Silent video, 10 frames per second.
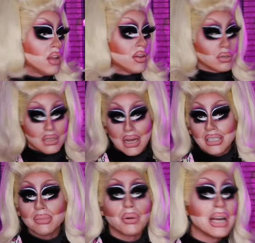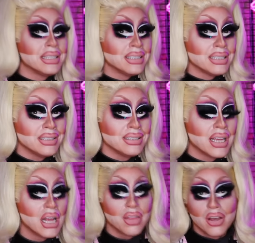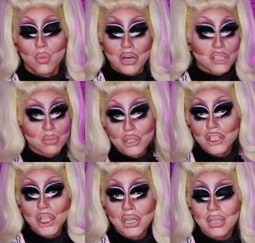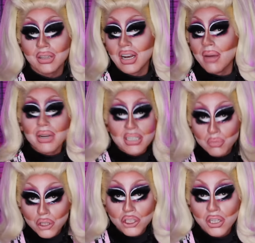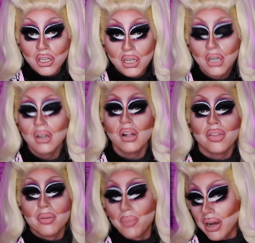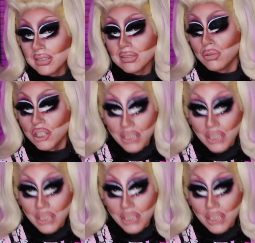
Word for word: There was a lot of surprises. The winners were shook, the nominees were shook. The bus was